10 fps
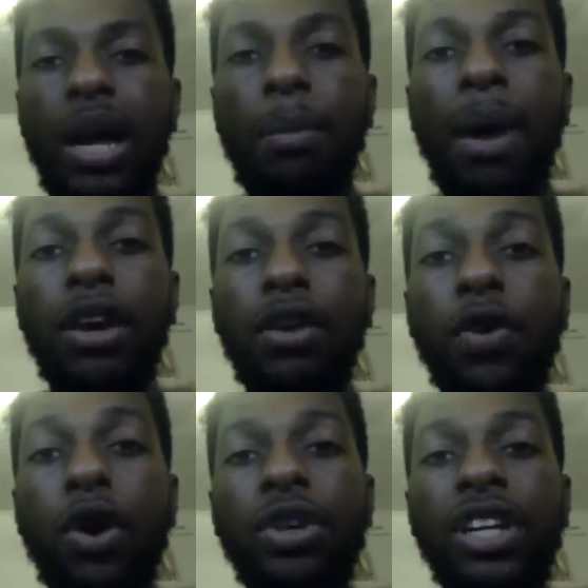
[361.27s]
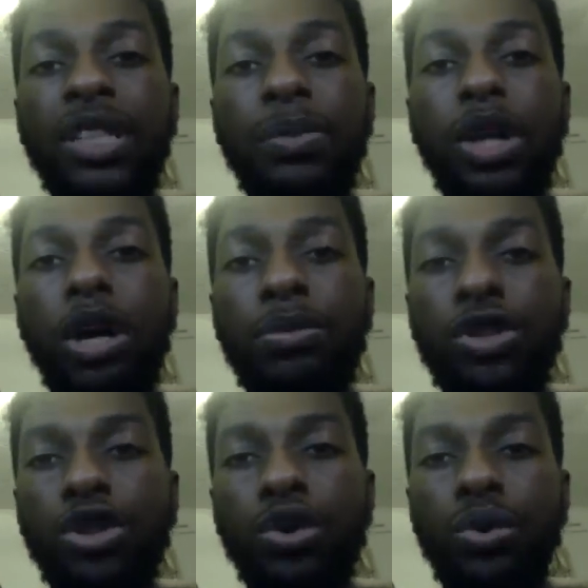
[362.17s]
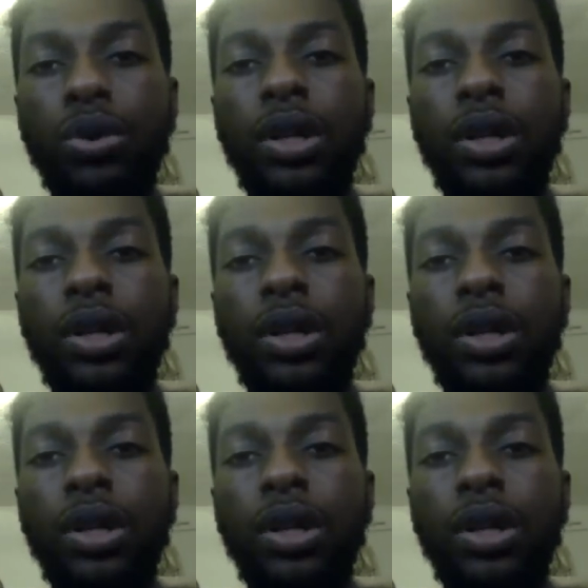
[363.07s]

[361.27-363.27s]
by default, this becomes true.